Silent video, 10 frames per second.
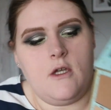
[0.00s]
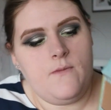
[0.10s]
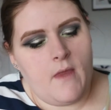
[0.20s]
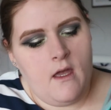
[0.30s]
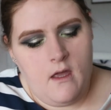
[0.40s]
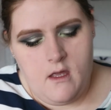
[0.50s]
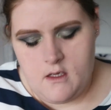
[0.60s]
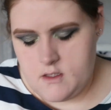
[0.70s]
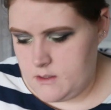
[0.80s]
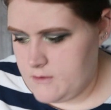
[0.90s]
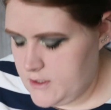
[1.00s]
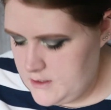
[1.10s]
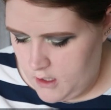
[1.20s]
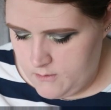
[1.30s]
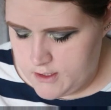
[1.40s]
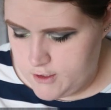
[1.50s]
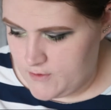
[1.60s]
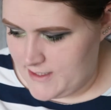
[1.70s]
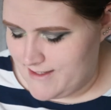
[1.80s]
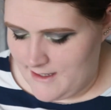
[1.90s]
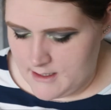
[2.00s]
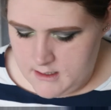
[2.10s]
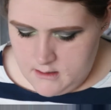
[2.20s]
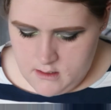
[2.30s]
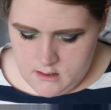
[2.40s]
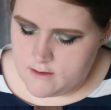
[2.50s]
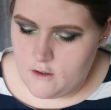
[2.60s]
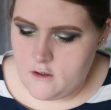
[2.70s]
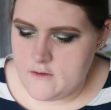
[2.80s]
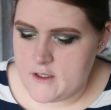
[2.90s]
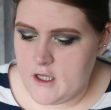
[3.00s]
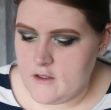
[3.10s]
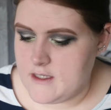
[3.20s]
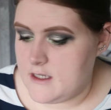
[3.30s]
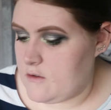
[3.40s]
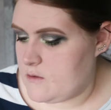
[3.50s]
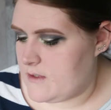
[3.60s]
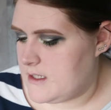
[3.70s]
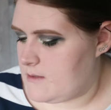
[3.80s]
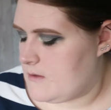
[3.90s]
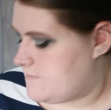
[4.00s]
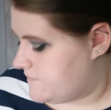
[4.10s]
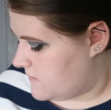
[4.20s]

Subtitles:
two. So I'm going to start with Hoola Light. So the girl did good with this one.